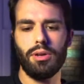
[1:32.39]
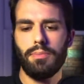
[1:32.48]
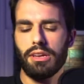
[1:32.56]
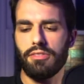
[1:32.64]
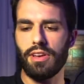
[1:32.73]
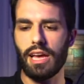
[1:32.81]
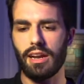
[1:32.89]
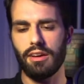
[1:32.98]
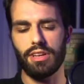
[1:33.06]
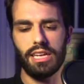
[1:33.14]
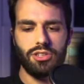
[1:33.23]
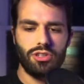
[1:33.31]
pretty big
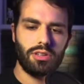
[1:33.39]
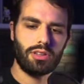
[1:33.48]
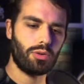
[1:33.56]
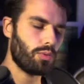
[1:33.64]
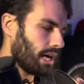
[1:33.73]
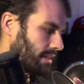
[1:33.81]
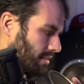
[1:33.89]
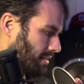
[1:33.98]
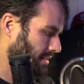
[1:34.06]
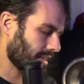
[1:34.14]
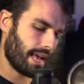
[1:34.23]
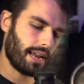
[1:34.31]
fan of. It took a little while
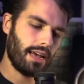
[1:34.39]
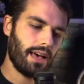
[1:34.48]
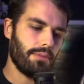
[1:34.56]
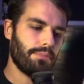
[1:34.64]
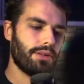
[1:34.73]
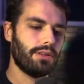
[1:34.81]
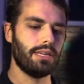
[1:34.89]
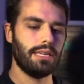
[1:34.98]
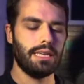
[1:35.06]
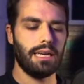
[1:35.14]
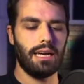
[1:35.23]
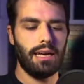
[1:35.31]
to set up,
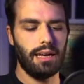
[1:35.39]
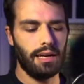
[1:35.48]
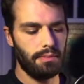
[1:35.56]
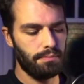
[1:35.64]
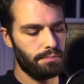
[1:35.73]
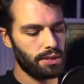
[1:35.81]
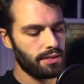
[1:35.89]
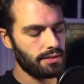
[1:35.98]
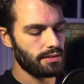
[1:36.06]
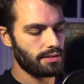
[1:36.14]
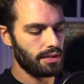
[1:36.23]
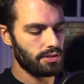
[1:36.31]

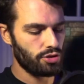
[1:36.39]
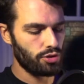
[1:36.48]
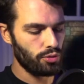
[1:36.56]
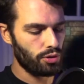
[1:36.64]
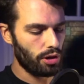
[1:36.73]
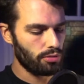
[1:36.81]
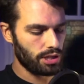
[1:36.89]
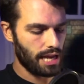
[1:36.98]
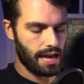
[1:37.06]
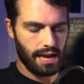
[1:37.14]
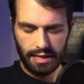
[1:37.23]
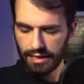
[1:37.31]
but this is the
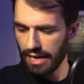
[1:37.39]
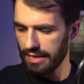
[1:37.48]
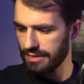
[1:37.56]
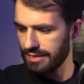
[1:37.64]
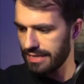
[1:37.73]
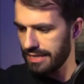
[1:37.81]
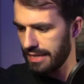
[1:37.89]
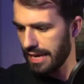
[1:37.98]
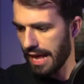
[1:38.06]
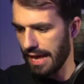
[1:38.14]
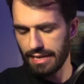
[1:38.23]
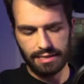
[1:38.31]
Sudotack
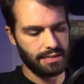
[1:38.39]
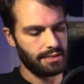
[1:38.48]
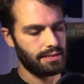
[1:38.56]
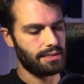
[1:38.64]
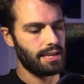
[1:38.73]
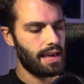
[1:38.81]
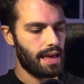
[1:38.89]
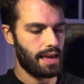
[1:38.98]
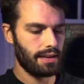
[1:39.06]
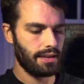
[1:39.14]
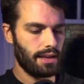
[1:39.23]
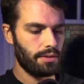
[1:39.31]

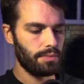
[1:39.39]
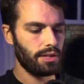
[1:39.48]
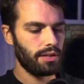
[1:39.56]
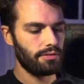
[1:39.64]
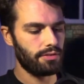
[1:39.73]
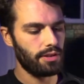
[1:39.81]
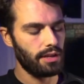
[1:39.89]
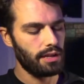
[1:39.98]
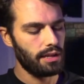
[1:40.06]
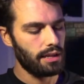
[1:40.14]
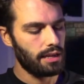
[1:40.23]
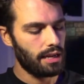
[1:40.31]
ST-810, I believe.
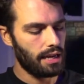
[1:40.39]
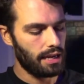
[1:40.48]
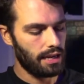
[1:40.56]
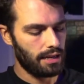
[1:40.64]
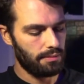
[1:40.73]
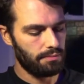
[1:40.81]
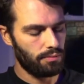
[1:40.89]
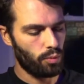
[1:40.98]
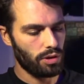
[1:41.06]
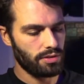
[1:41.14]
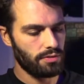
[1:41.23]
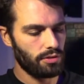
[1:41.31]

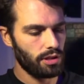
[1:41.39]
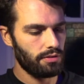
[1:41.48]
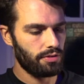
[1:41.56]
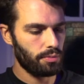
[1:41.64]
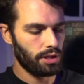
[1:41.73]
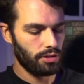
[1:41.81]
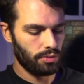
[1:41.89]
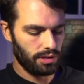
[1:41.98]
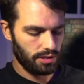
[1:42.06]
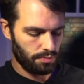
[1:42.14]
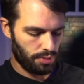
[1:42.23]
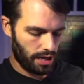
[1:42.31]
Wasn't really familiar
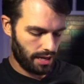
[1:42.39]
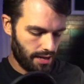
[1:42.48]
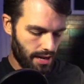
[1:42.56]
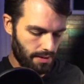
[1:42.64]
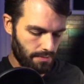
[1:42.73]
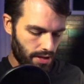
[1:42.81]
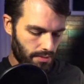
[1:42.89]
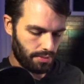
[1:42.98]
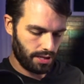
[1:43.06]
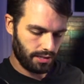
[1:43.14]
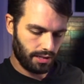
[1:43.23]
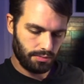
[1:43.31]
with this brand name,
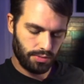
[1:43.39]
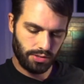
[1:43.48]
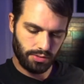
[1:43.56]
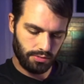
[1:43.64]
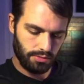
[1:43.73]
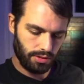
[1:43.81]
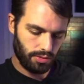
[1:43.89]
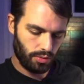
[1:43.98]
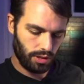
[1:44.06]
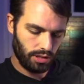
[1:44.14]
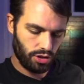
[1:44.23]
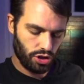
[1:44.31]
but it comes
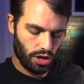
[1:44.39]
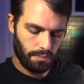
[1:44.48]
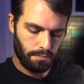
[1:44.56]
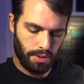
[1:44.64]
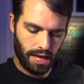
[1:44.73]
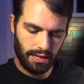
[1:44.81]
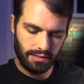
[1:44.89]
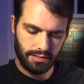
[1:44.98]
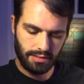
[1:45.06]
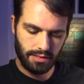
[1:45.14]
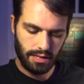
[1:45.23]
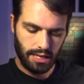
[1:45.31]
with a really sharp
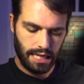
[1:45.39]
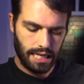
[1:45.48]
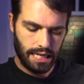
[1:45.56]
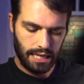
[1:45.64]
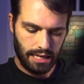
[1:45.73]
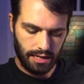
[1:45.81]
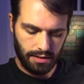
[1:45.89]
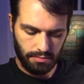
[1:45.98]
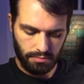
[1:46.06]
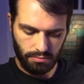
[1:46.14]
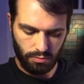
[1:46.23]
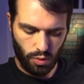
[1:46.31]
bass,
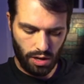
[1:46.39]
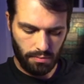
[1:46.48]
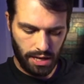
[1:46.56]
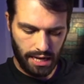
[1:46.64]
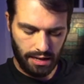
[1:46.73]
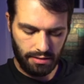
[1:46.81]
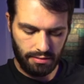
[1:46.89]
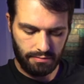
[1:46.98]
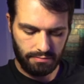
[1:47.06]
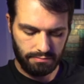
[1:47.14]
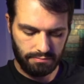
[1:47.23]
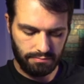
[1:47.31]
well-made,